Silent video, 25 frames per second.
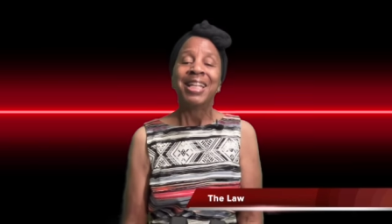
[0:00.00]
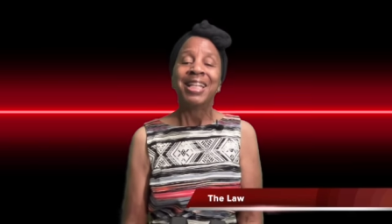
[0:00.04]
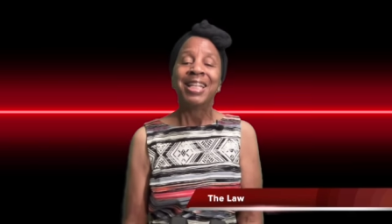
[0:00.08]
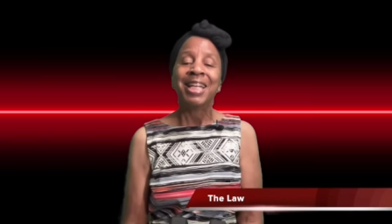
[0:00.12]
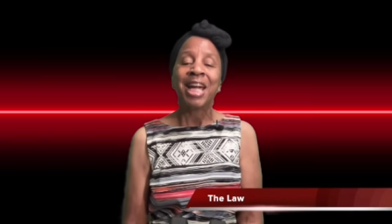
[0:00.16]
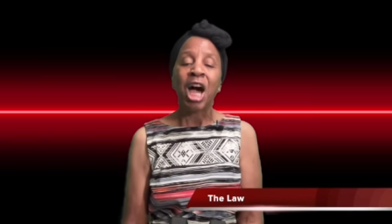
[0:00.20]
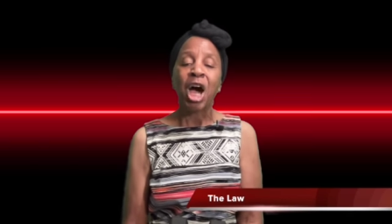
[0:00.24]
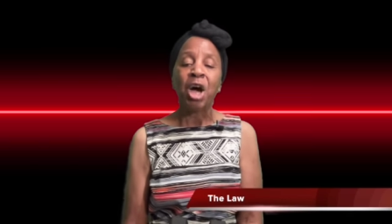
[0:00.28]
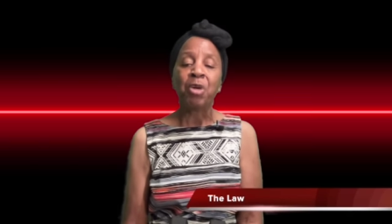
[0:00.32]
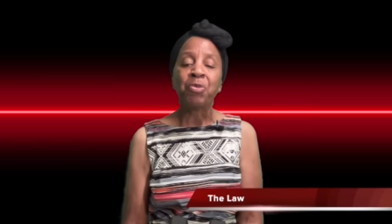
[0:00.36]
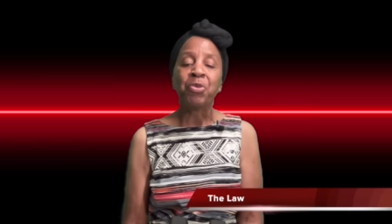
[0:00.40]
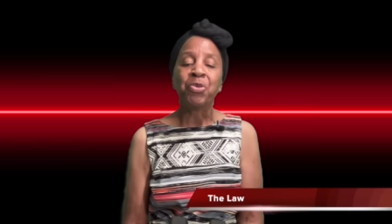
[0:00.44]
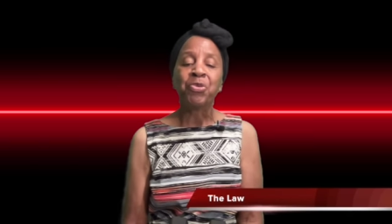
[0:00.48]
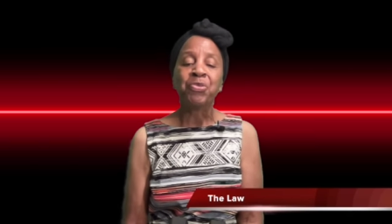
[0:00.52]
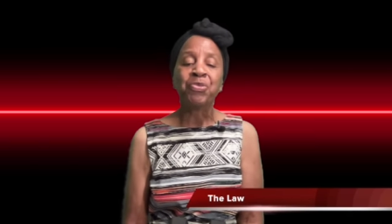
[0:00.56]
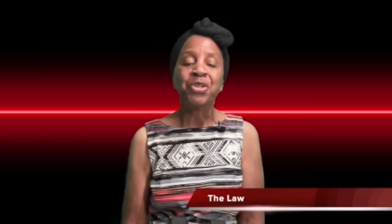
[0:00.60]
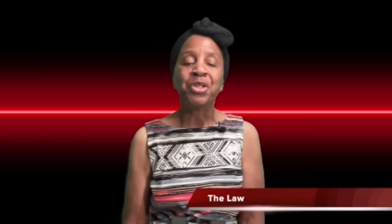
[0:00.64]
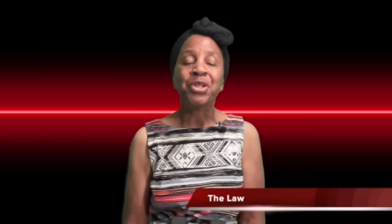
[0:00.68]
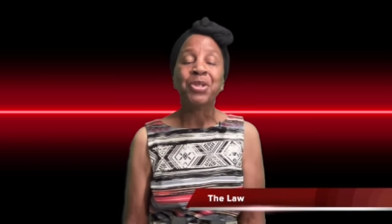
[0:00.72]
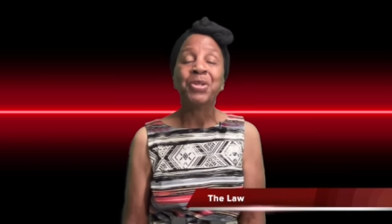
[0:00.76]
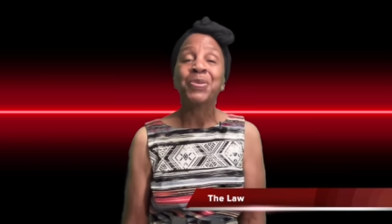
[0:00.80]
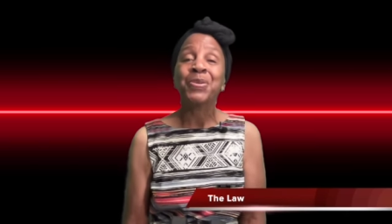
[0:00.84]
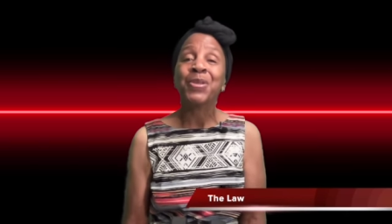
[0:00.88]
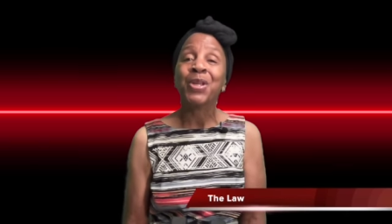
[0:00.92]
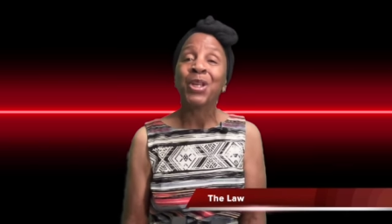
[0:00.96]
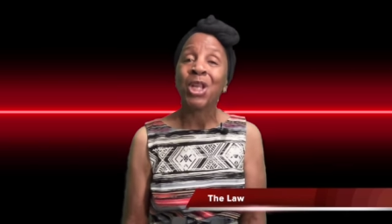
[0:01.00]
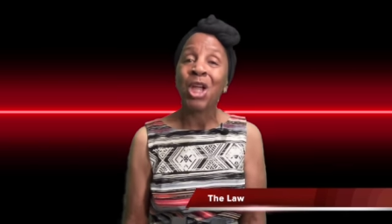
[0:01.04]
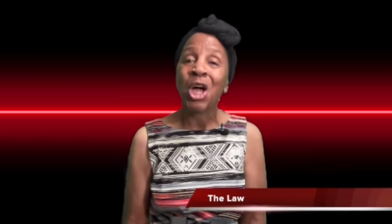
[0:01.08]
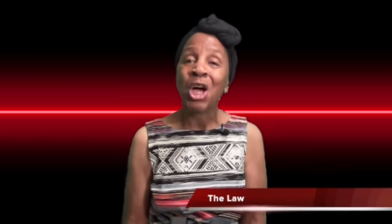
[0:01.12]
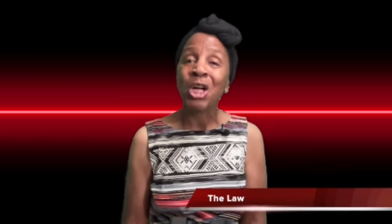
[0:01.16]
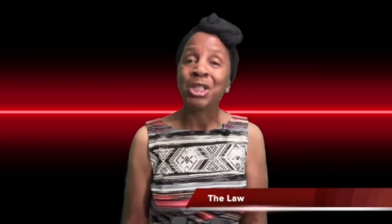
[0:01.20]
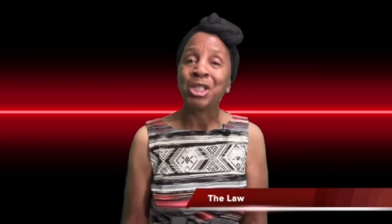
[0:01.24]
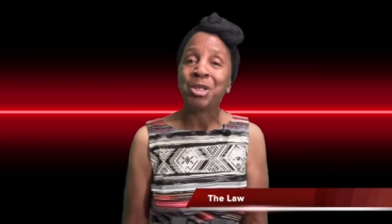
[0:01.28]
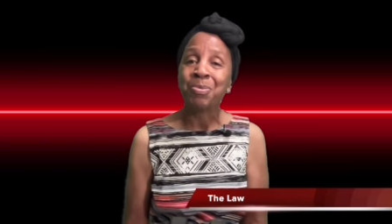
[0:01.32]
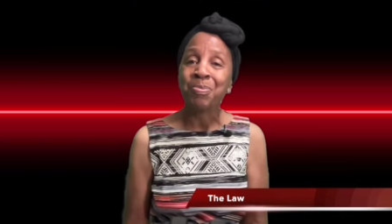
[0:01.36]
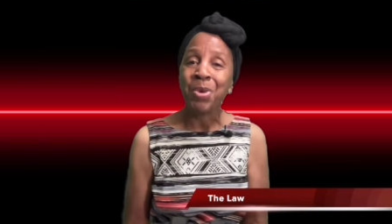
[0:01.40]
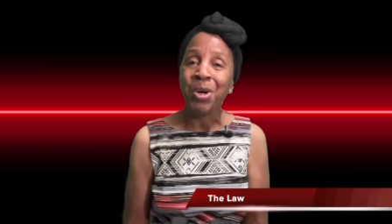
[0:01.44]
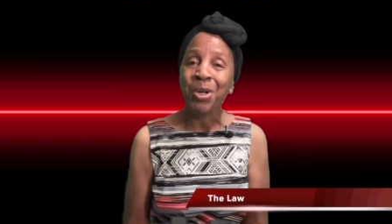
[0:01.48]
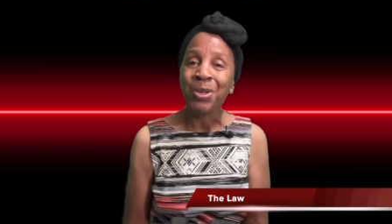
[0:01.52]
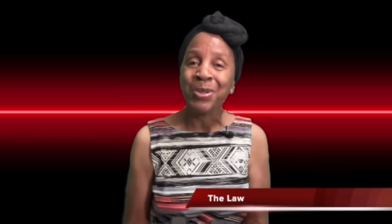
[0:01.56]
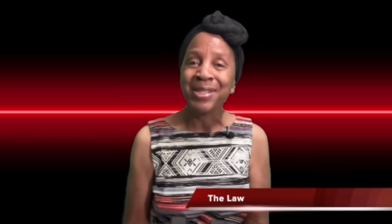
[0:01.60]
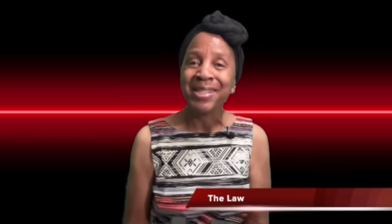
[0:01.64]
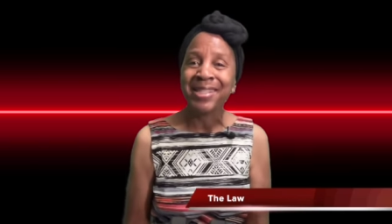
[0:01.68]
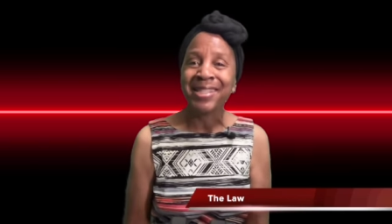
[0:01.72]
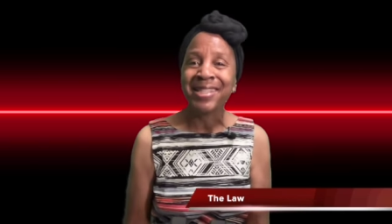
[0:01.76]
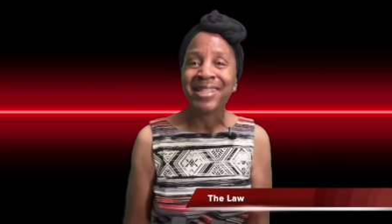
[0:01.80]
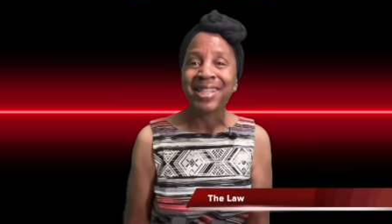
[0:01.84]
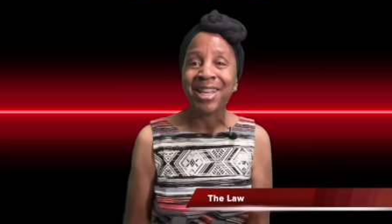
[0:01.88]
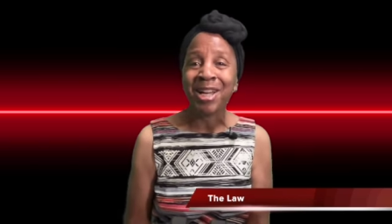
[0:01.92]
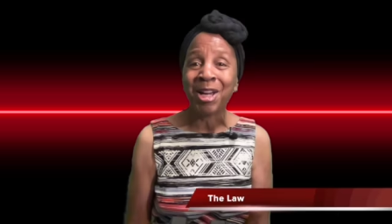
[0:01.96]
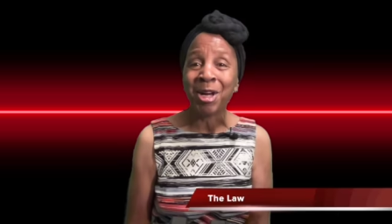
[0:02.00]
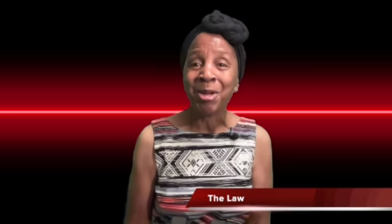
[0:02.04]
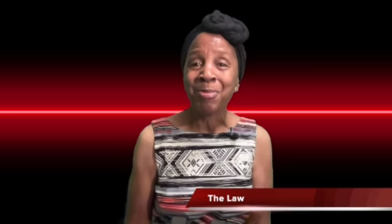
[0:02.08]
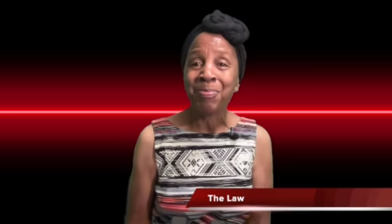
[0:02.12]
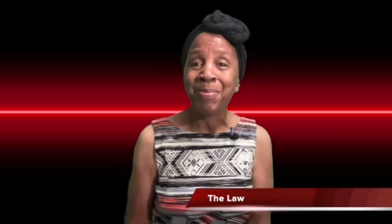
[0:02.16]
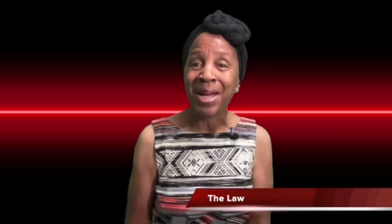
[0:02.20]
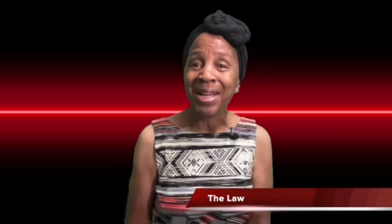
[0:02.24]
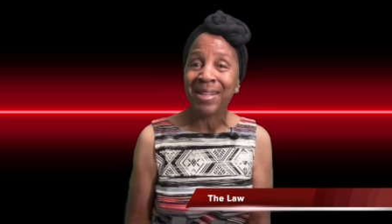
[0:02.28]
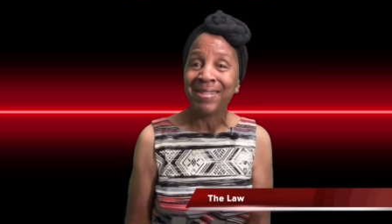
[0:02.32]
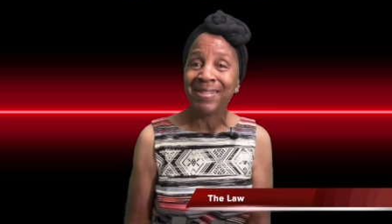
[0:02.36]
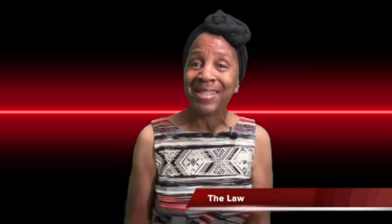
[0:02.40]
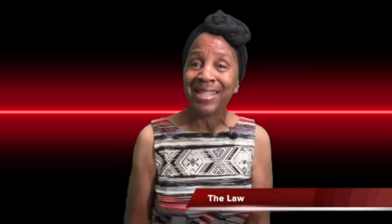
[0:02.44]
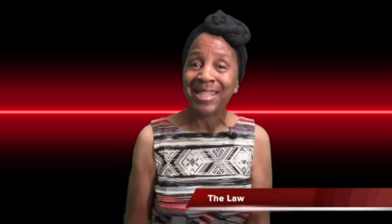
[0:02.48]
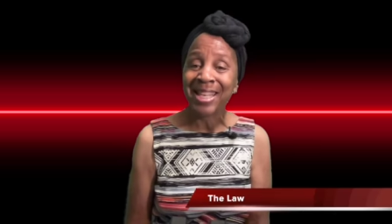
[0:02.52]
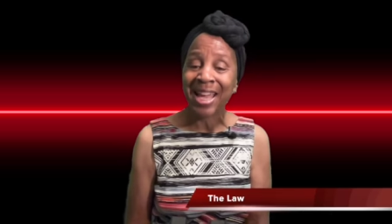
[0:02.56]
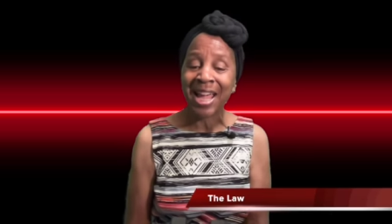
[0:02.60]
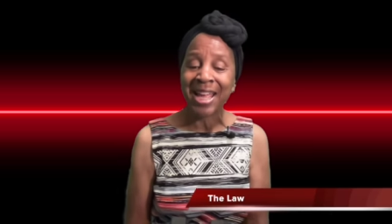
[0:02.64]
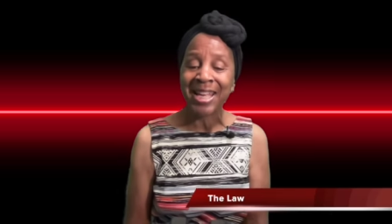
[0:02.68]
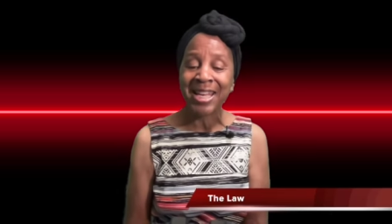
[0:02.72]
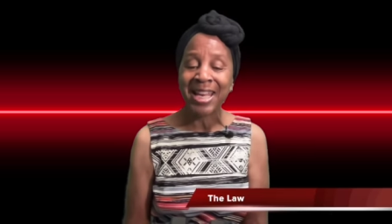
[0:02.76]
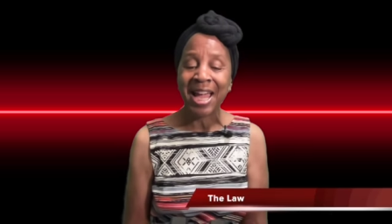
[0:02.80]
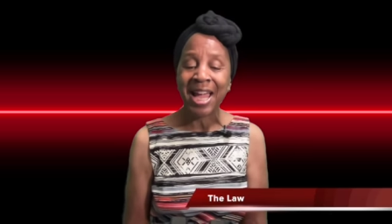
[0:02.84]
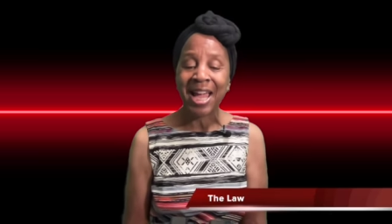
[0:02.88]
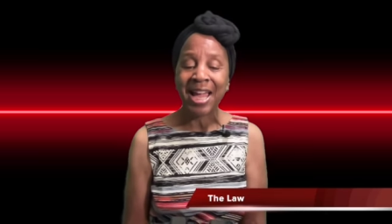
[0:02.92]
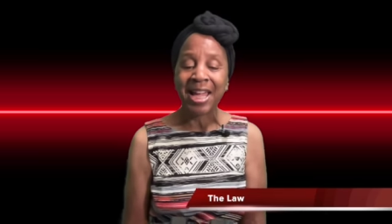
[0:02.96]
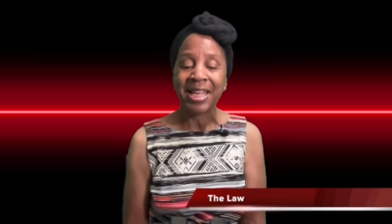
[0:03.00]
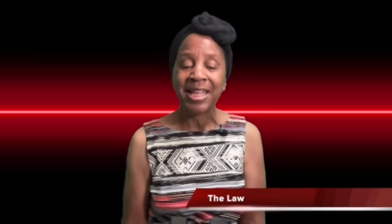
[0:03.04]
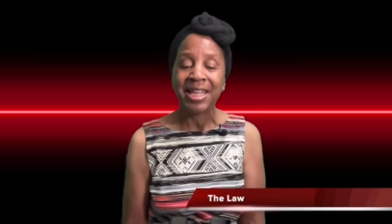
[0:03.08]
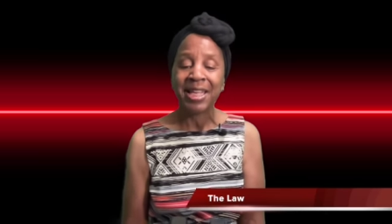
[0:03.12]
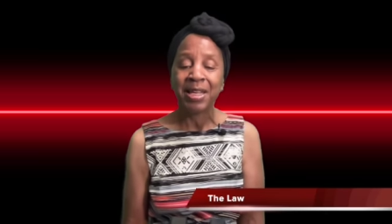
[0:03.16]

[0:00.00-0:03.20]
God revealed the law to Moses on Mount Sinai.